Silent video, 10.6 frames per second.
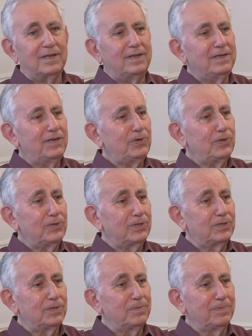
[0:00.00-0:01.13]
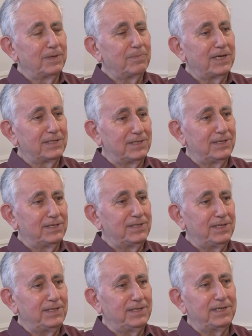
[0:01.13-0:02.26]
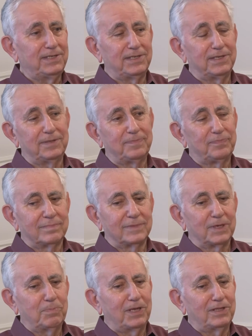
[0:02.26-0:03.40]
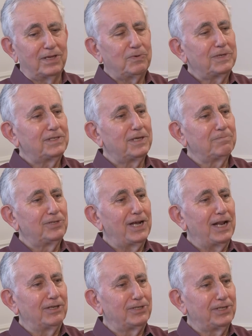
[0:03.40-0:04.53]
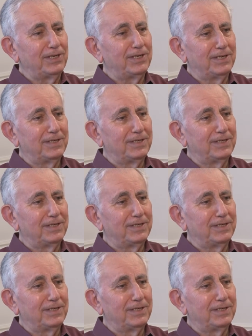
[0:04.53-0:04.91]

I wrote my master's thesis, but there was some jealousy.